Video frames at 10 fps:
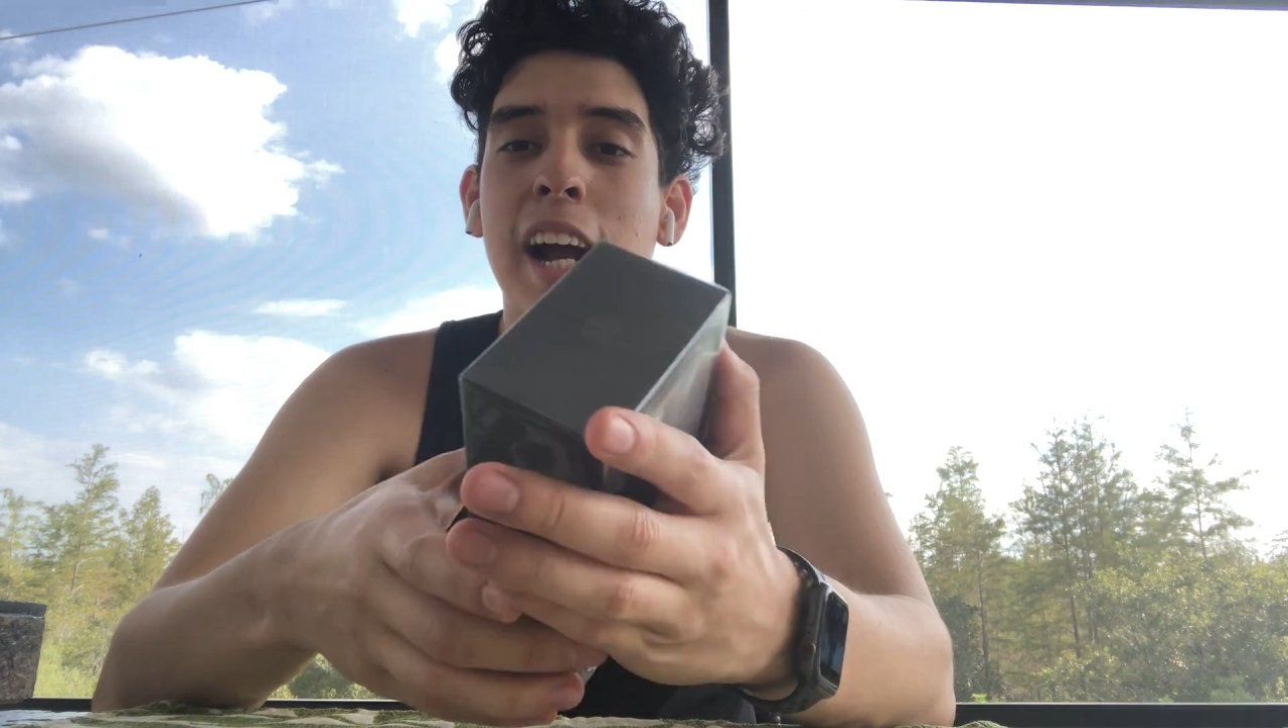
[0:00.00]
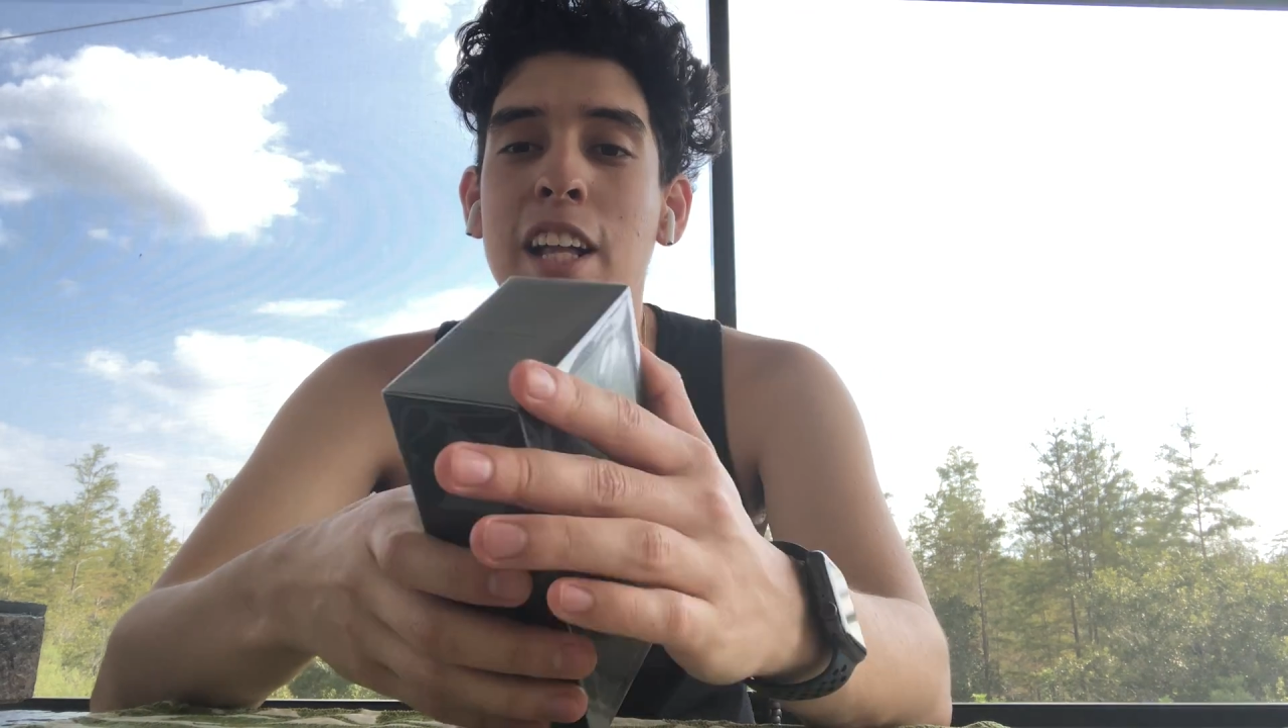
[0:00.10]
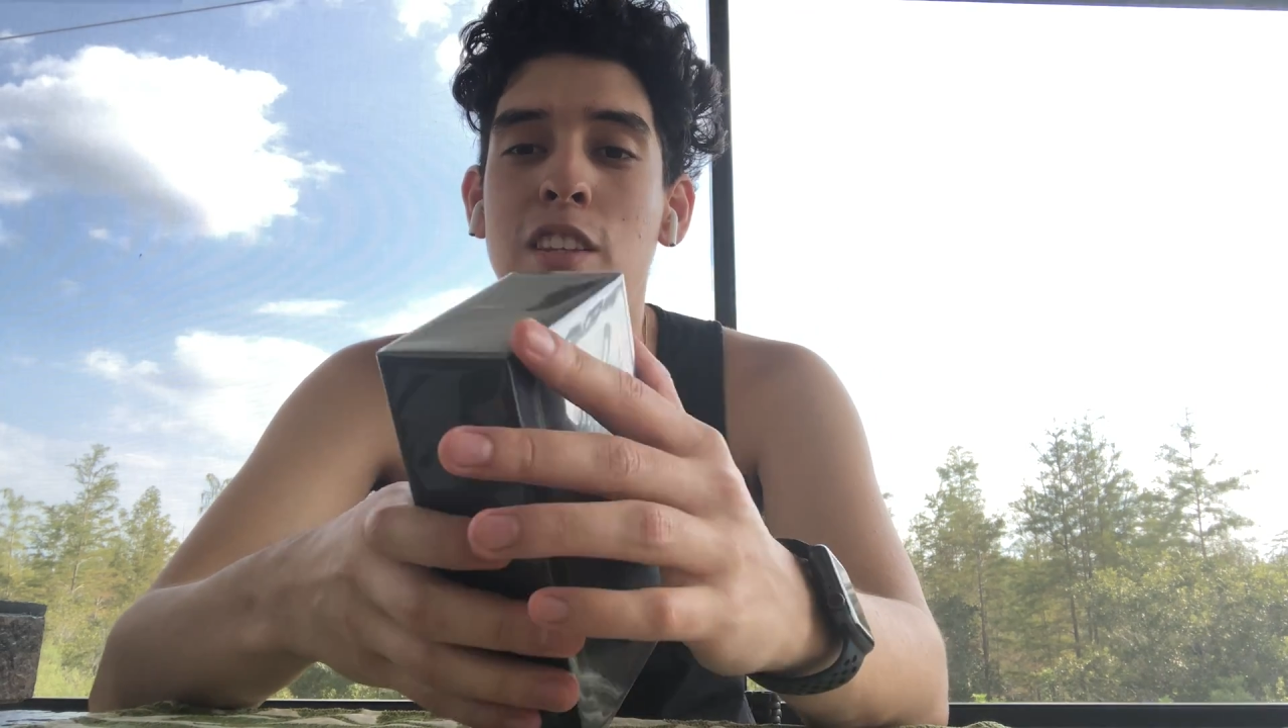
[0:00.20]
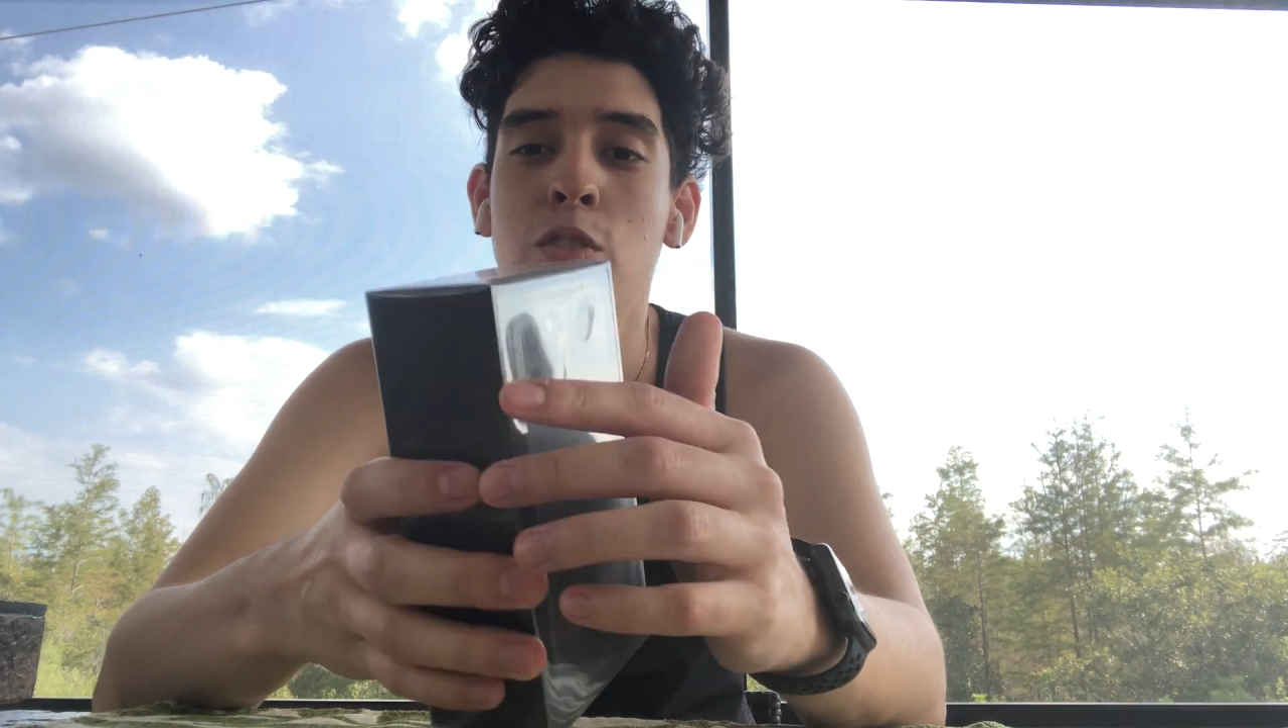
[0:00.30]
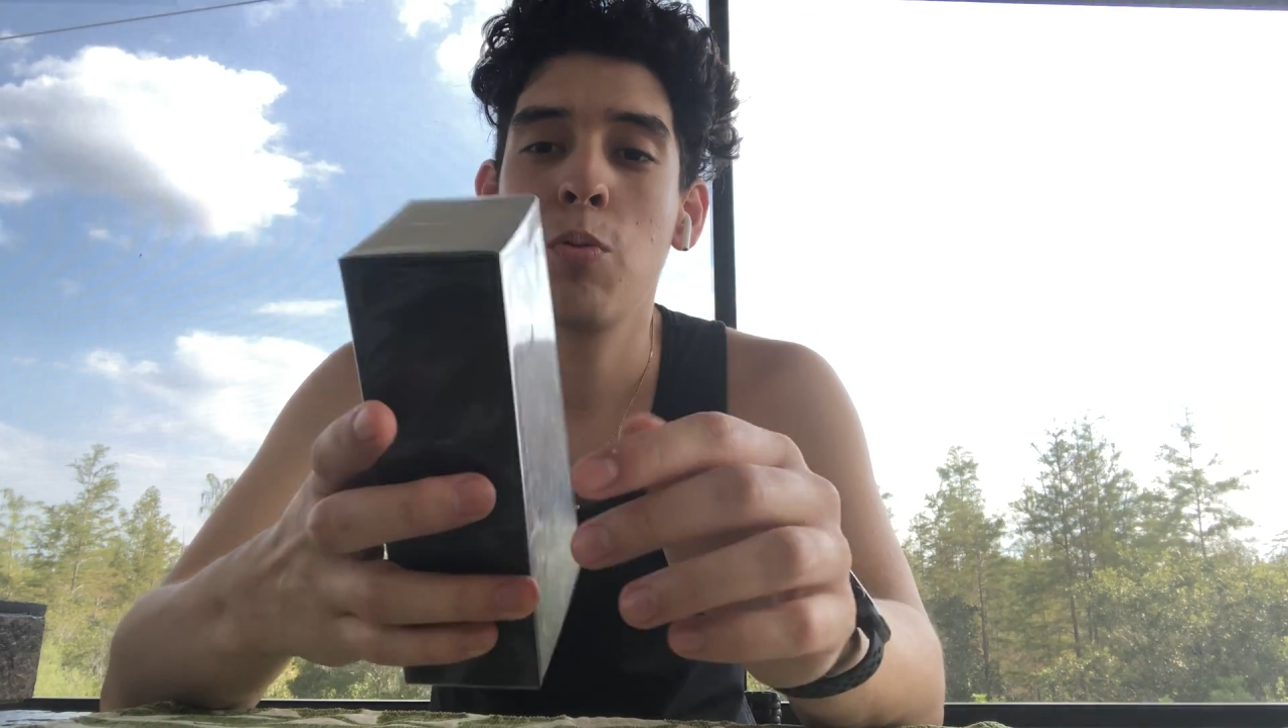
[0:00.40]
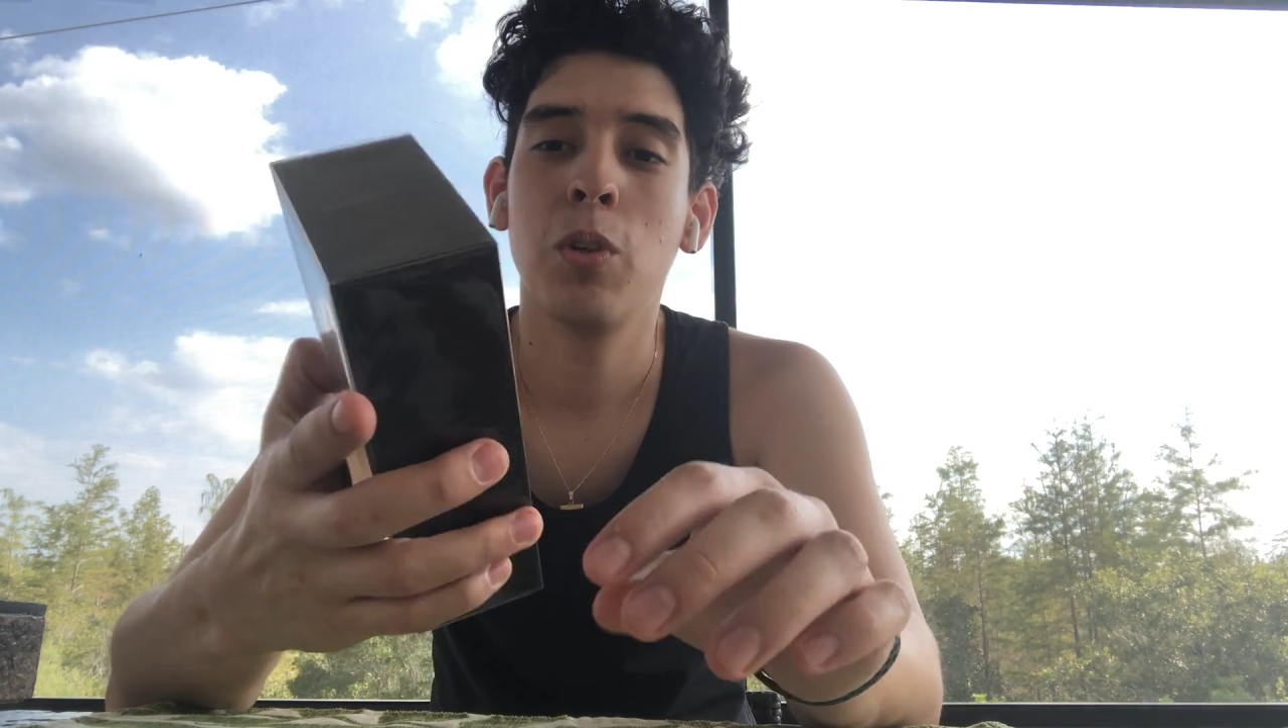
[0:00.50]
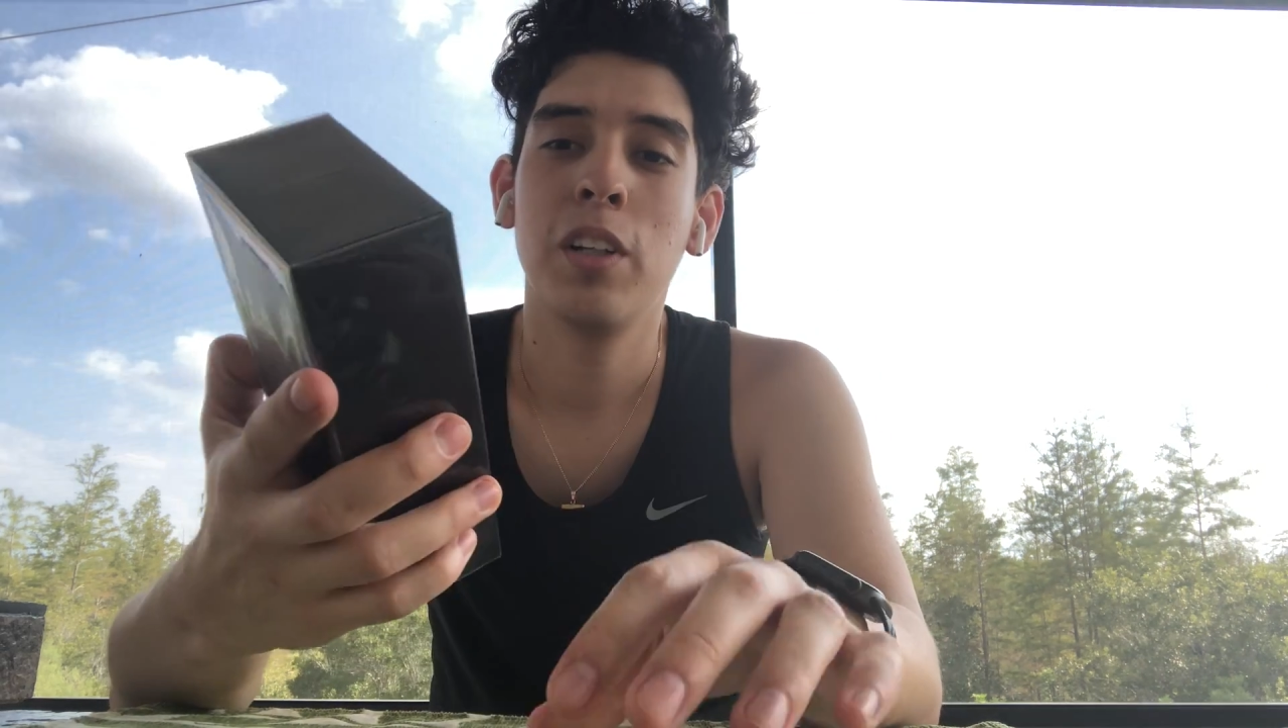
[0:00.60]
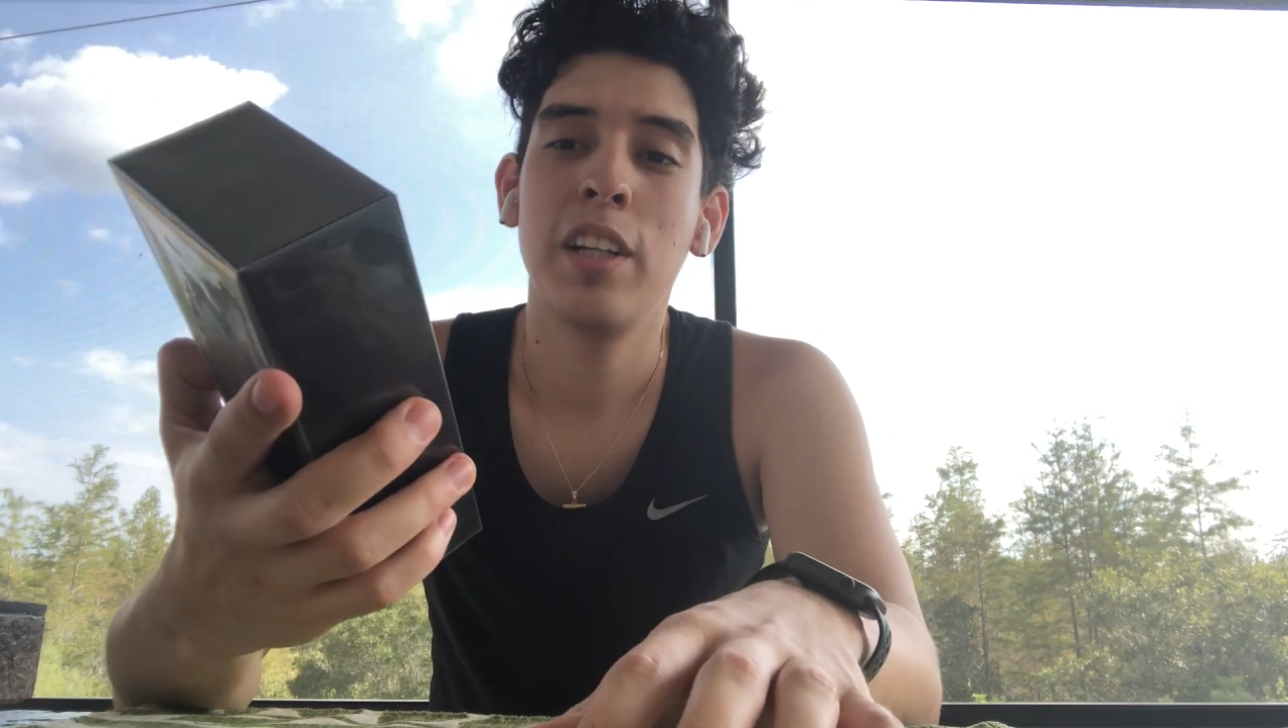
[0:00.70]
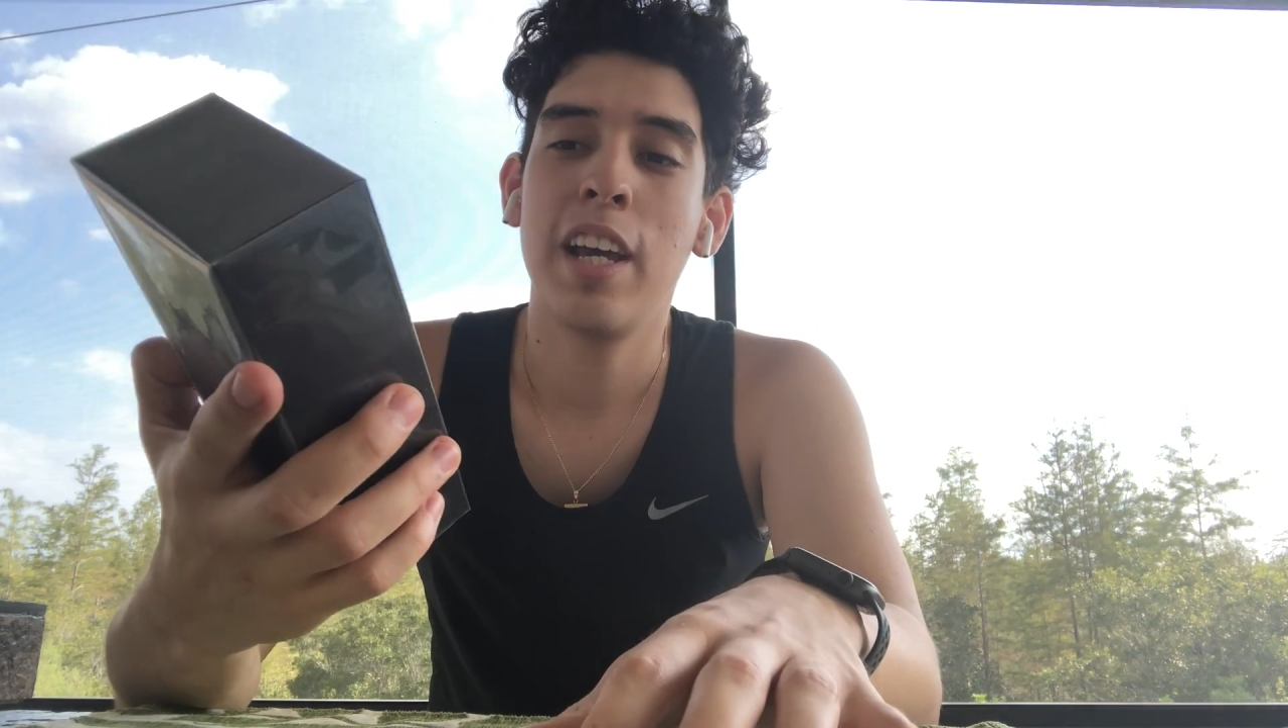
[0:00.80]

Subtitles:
got this one,